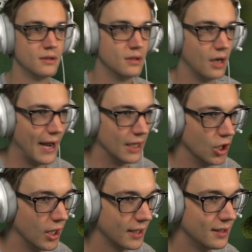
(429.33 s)
All right,
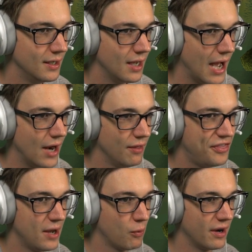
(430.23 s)
look. I don't
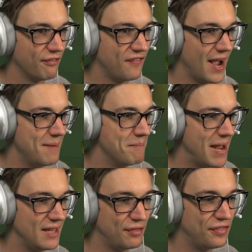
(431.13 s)
think we're gonna find
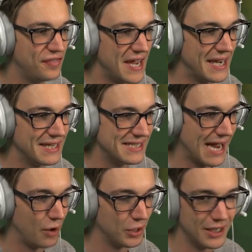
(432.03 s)
many things
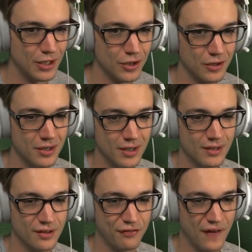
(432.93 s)
out here
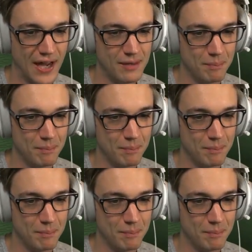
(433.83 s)
to fight,